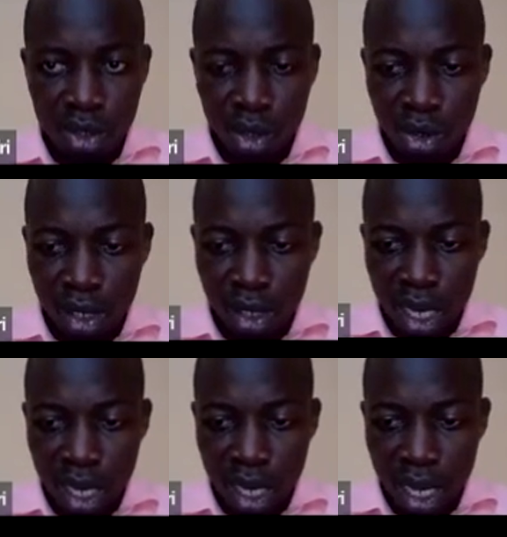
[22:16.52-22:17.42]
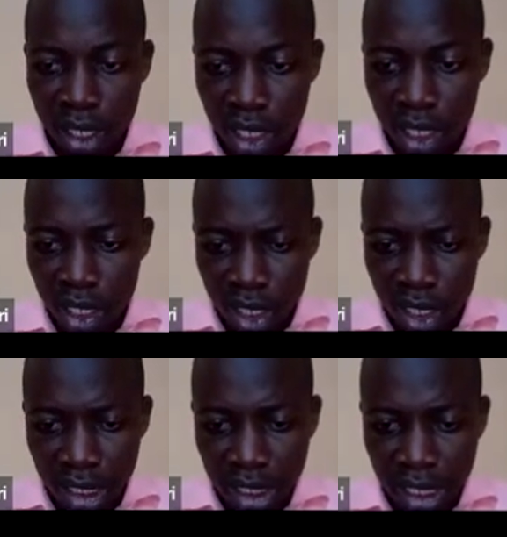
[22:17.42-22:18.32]
is also done.
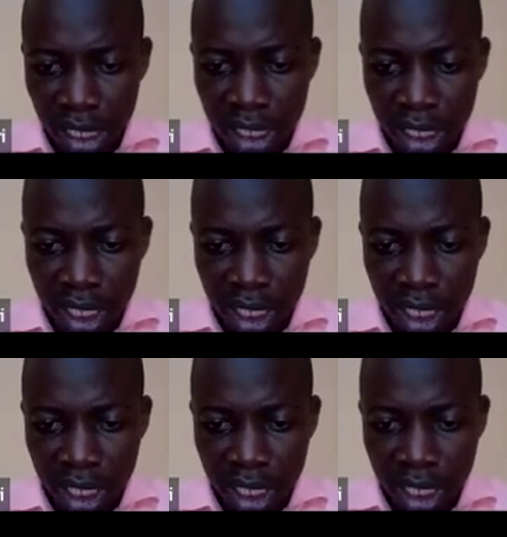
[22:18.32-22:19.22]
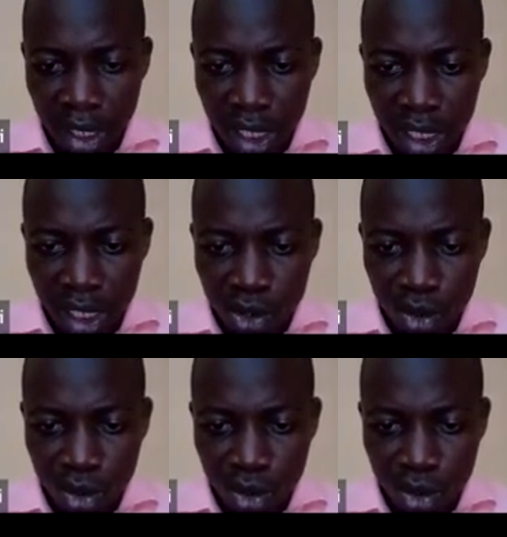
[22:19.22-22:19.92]
Just in case one may need